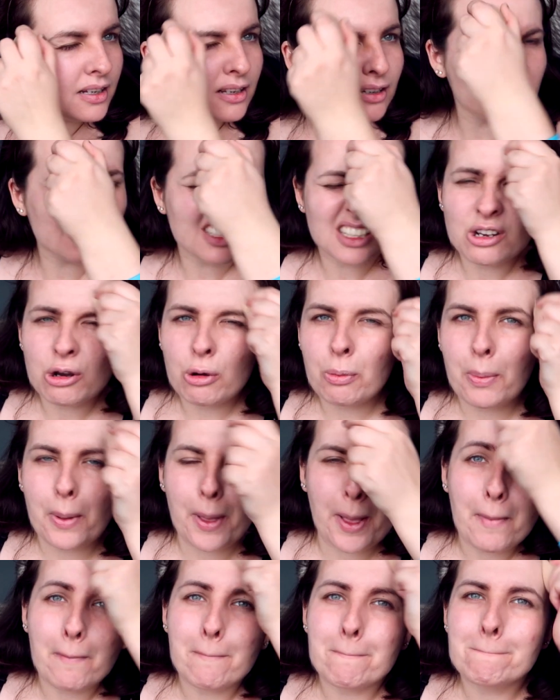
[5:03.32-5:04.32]
looks a little
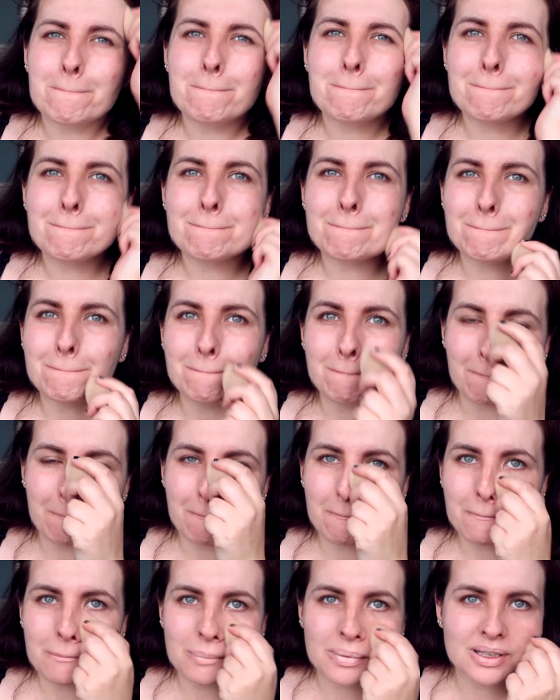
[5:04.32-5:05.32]
bit,
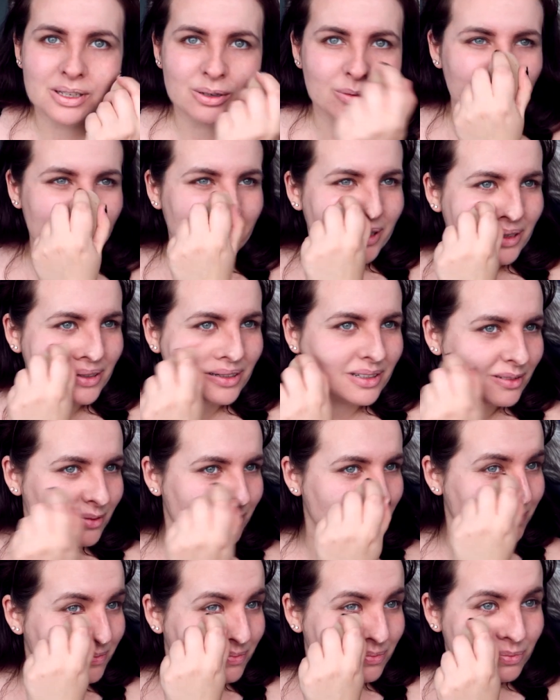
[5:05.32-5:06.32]
a little bit,
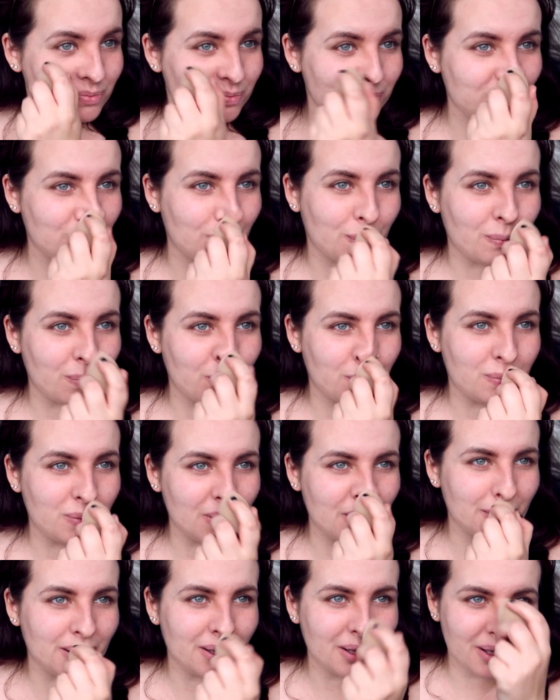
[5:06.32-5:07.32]

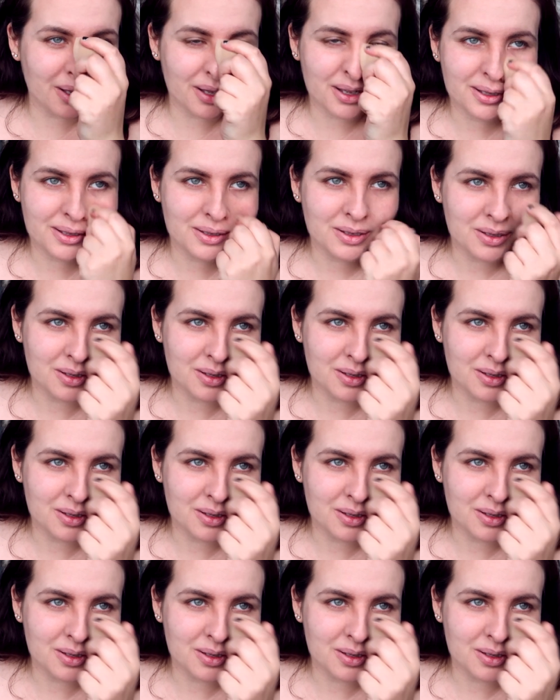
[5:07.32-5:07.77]
but uh,